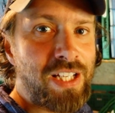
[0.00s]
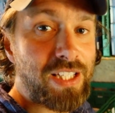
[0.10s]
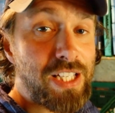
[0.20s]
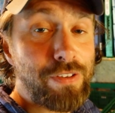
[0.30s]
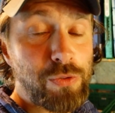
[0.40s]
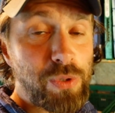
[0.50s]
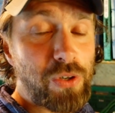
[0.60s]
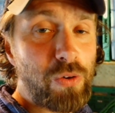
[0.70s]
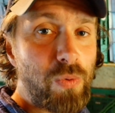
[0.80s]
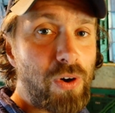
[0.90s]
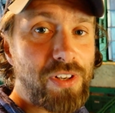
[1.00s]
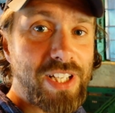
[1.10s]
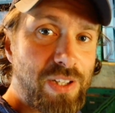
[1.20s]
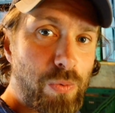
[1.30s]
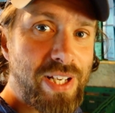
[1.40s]
leaves we don't want,
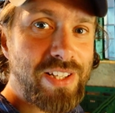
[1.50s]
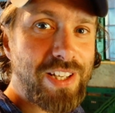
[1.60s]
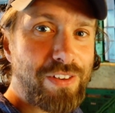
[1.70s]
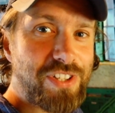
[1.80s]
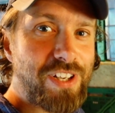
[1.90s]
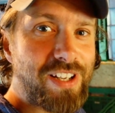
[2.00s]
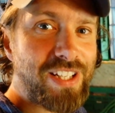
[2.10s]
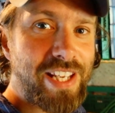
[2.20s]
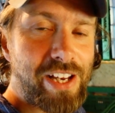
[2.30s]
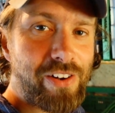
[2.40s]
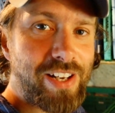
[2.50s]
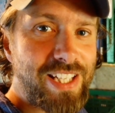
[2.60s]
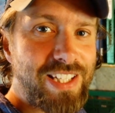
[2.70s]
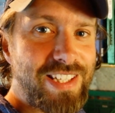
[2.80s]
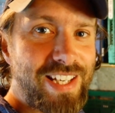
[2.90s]
any weeds that have snuck in there,
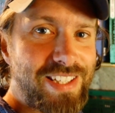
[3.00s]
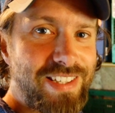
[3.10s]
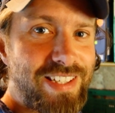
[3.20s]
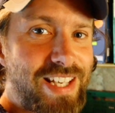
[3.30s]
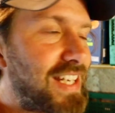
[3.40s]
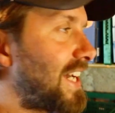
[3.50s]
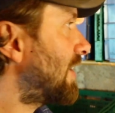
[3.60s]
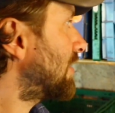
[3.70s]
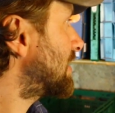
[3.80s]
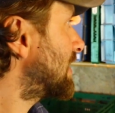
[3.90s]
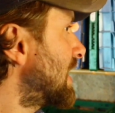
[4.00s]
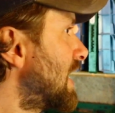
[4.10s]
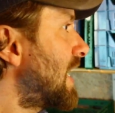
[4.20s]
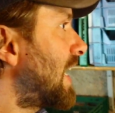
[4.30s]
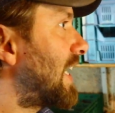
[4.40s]
any insects to take out.
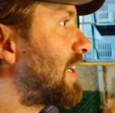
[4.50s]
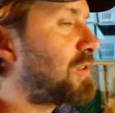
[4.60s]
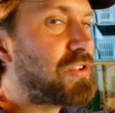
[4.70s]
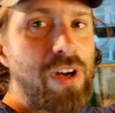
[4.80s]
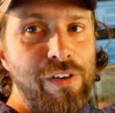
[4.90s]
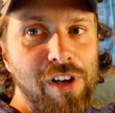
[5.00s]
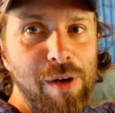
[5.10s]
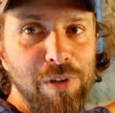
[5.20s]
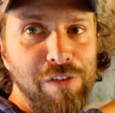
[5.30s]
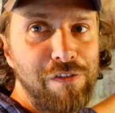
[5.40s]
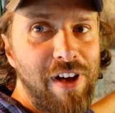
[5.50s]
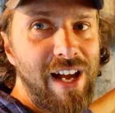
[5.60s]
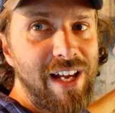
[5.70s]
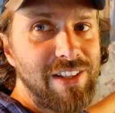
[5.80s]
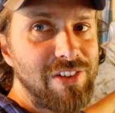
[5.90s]
We do have a couple of
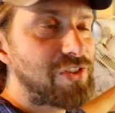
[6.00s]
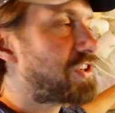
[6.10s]
fans